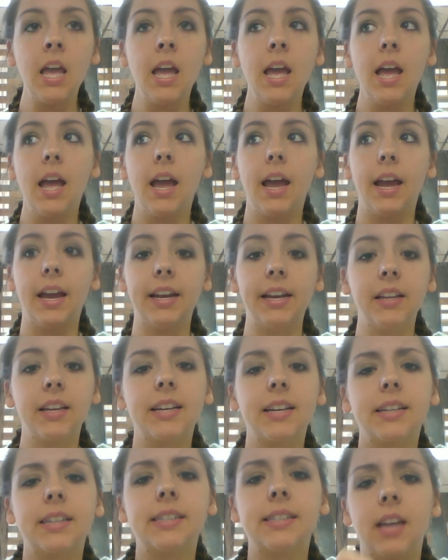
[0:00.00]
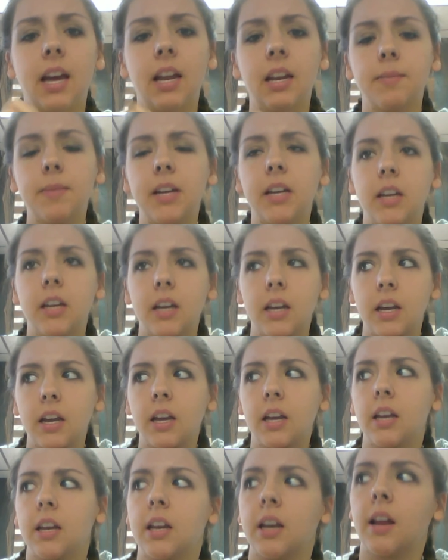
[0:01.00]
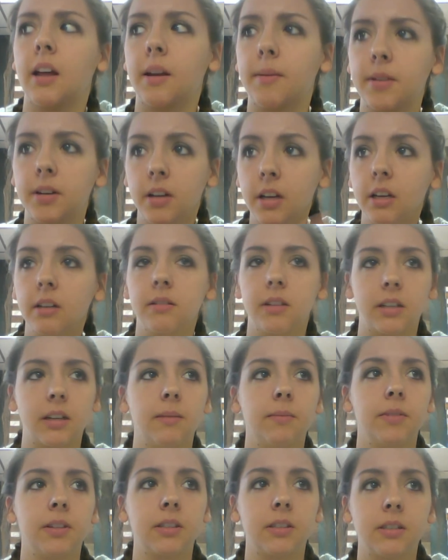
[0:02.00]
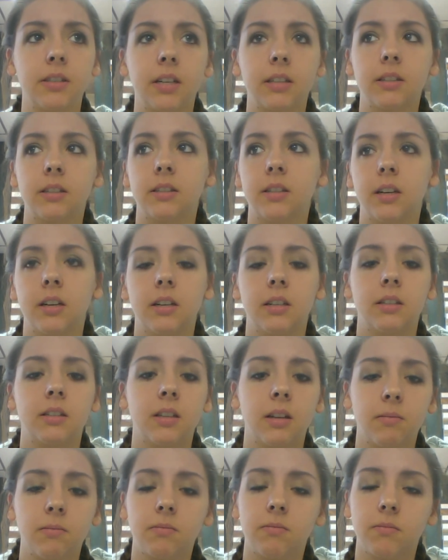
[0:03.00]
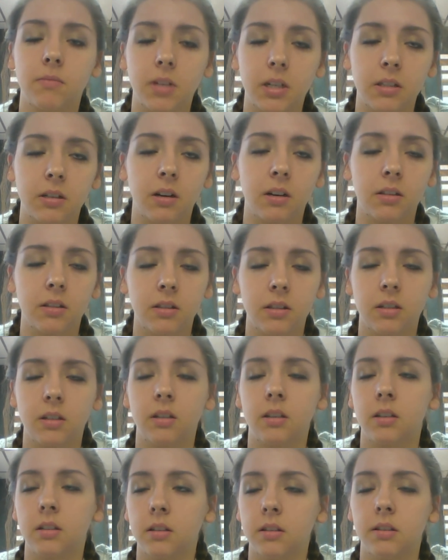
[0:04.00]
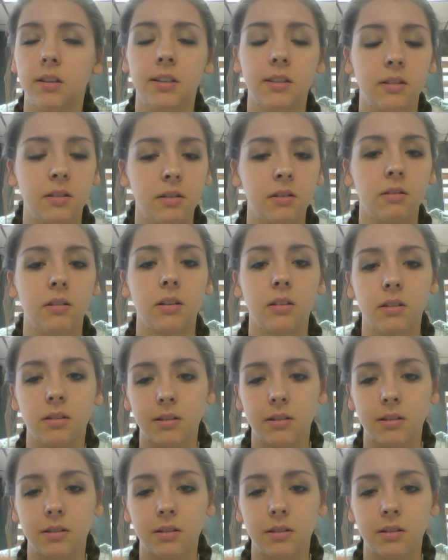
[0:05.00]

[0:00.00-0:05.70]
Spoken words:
And he, like, is signing me in, and like, I'm like, hey, like, I'm fixing to take this test. I'm exhausted. Let's do this.